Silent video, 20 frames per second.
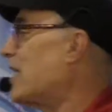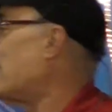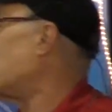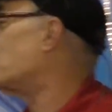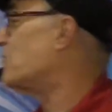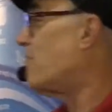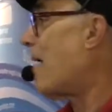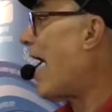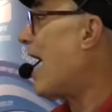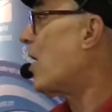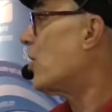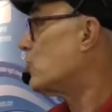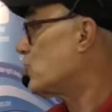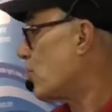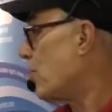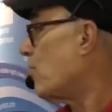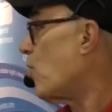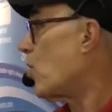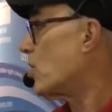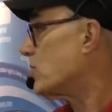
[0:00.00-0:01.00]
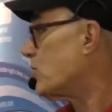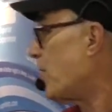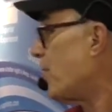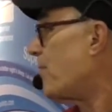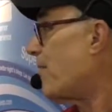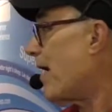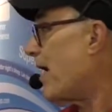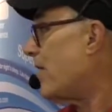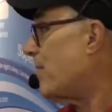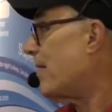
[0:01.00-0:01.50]
thing as buyer's remorse
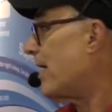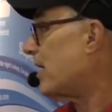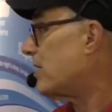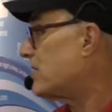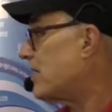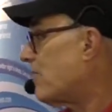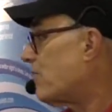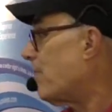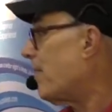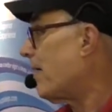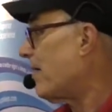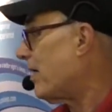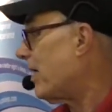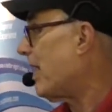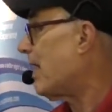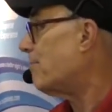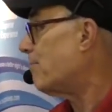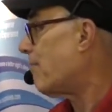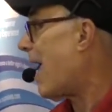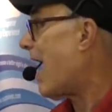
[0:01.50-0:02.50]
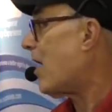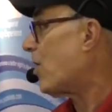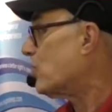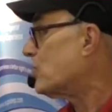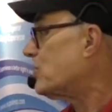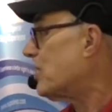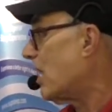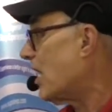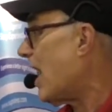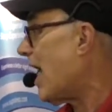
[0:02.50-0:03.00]
with Vitamix. Everybody, you get
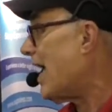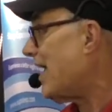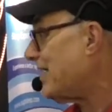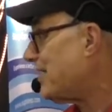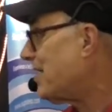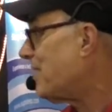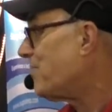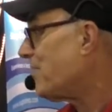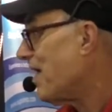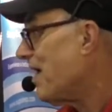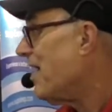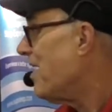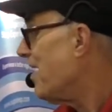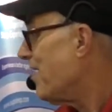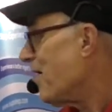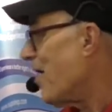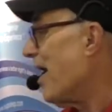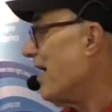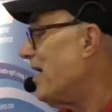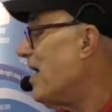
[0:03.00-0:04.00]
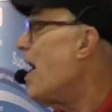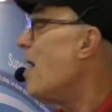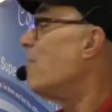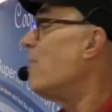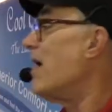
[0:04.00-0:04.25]
buyer's delight, right?